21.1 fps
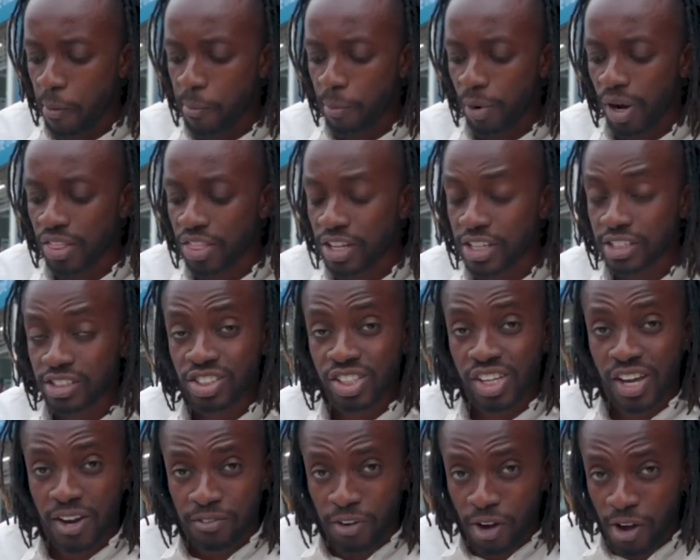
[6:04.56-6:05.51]
But I think
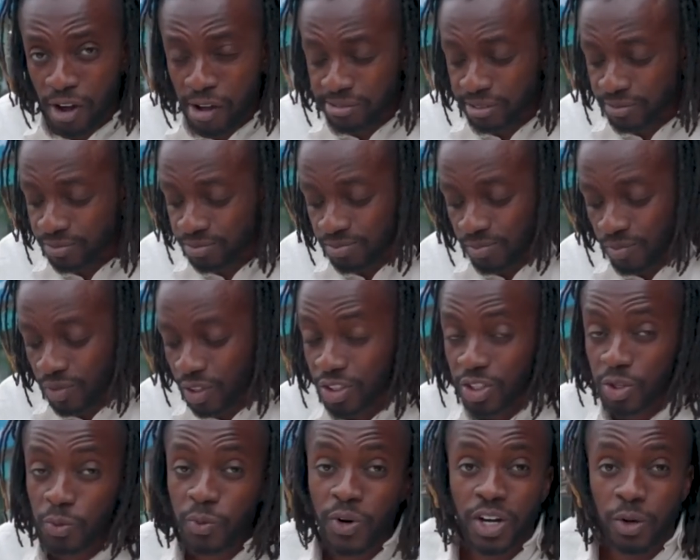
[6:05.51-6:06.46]
together,
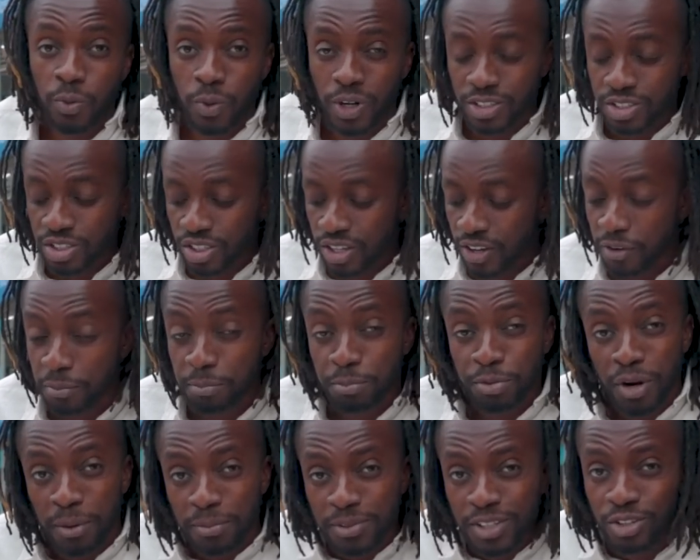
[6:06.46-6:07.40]
they work well together.
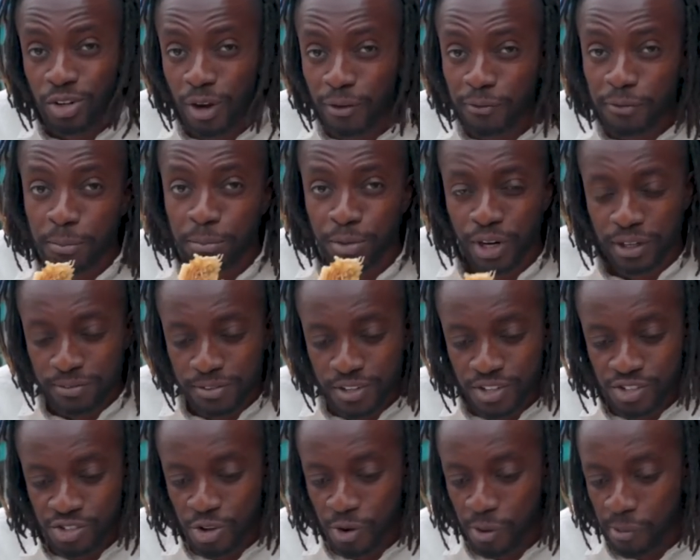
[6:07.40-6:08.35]
Probably not for
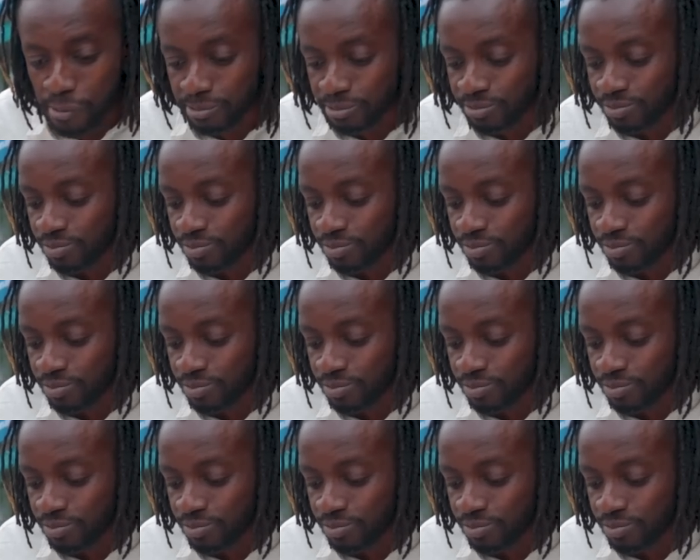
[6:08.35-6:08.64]
breakfast though.